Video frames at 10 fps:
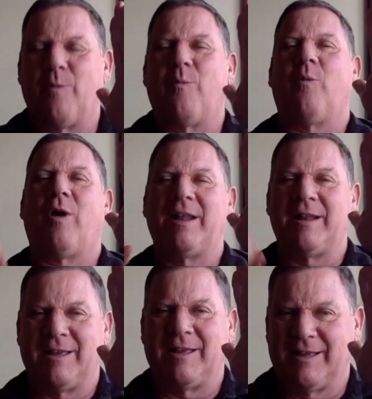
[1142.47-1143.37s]
go
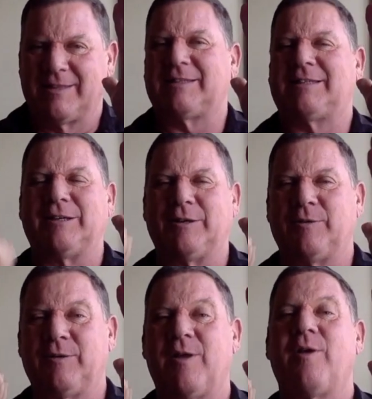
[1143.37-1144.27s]
one,
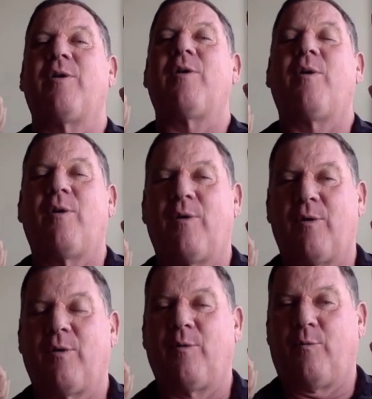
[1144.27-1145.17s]
two,
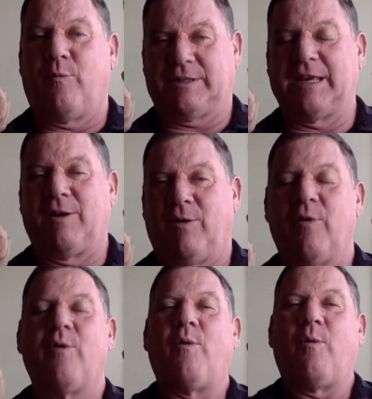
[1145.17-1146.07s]
single,
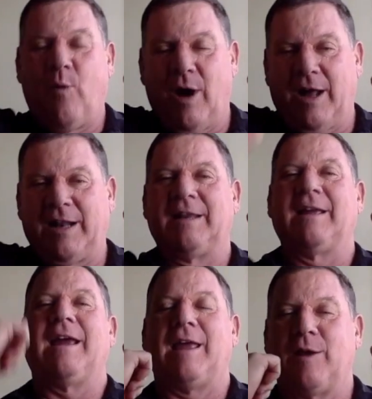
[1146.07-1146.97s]
one,
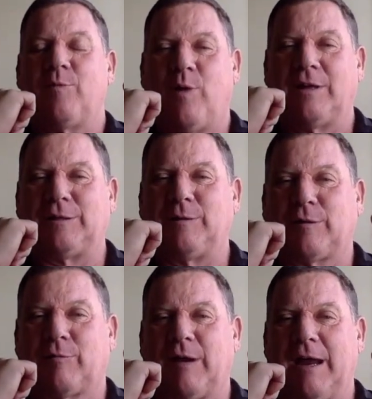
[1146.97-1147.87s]
and then one, two,
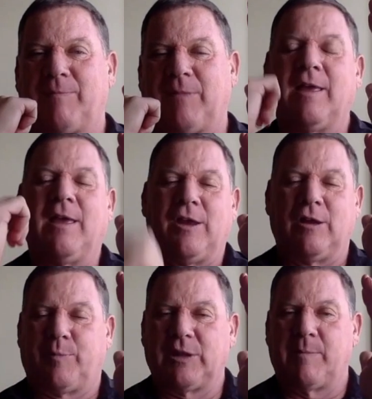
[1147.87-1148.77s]
three. You're
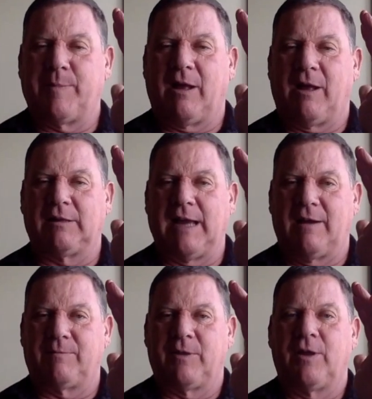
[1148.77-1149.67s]
going to put the bell down.
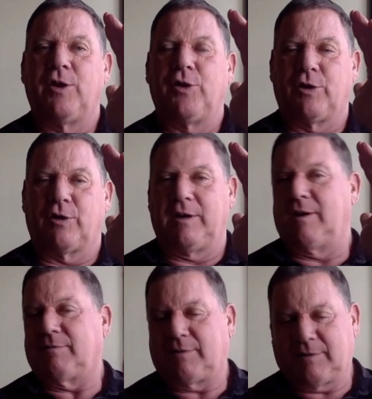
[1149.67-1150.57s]
You're going to, you know,